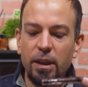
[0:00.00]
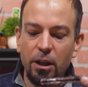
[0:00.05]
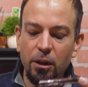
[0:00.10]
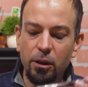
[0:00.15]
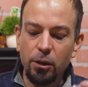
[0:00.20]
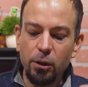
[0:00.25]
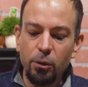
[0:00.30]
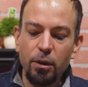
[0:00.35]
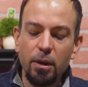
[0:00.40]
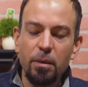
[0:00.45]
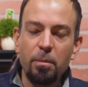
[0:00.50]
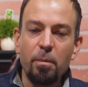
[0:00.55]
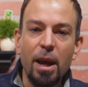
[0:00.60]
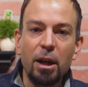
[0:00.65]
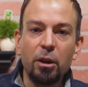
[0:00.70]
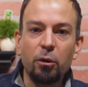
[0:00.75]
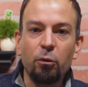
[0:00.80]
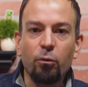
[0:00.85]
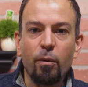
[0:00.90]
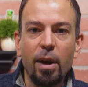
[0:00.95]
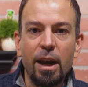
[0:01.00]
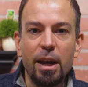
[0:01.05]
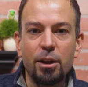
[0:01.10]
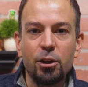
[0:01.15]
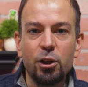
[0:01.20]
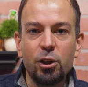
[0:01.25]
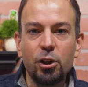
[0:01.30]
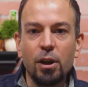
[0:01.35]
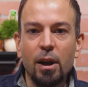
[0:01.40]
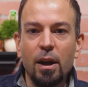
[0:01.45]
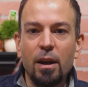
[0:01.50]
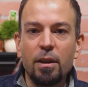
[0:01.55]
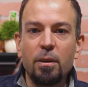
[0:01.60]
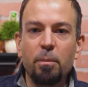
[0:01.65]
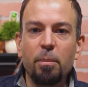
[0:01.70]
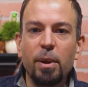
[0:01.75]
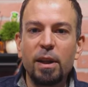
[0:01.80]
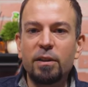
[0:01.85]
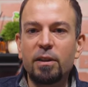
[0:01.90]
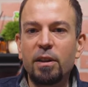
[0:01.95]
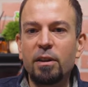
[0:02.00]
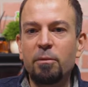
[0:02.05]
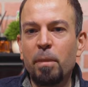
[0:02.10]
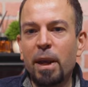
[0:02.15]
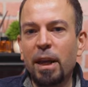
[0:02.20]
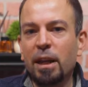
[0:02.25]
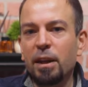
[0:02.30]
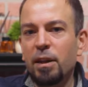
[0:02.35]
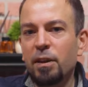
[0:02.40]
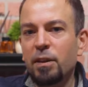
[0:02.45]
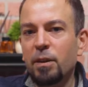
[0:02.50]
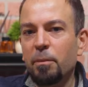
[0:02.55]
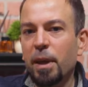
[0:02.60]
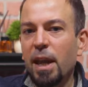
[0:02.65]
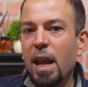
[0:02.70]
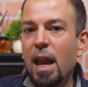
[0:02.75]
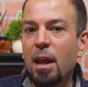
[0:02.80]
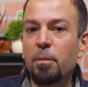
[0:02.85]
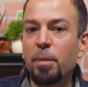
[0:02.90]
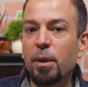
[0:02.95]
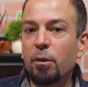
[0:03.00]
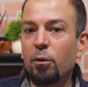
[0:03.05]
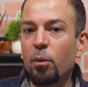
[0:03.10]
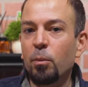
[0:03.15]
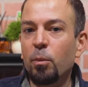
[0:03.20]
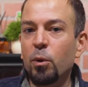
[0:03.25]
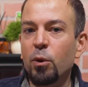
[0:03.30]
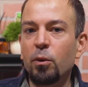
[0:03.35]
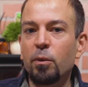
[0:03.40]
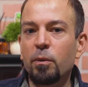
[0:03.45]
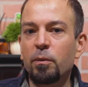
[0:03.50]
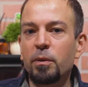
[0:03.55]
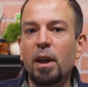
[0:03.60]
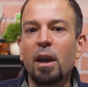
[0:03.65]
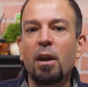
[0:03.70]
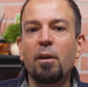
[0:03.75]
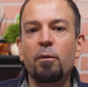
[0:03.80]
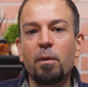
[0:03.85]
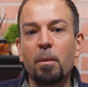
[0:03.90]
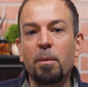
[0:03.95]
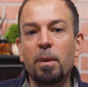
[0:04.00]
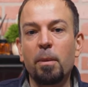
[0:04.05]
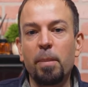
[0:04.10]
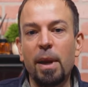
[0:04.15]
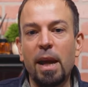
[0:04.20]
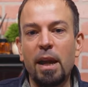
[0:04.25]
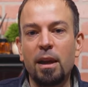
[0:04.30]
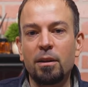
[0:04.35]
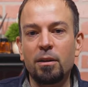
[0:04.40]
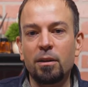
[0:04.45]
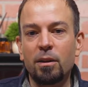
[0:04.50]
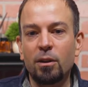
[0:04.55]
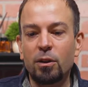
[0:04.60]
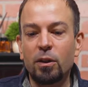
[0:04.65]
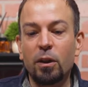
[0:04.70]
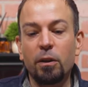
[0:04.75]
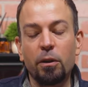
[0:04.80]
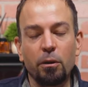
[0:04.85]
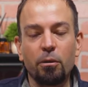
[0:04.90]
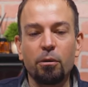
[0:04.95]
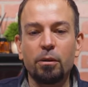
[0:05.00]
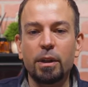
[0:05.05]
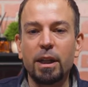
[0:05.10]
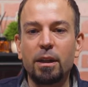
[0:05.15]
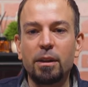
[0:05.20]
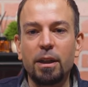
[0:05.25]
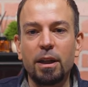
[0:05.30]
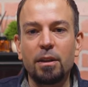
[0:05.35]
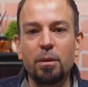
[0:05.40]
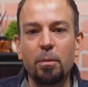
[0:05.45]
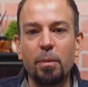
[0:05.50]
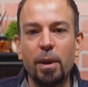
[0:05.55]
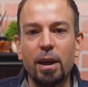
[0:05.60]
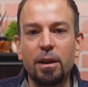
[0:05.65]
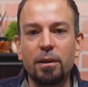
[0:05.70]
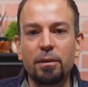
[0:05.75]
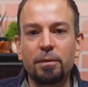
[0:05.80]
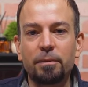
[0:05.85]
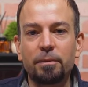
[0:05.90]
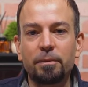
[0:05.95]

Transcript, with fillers: the included metal wrench, the piston mechanism can be removed from the pen to thoroughly clean the pen.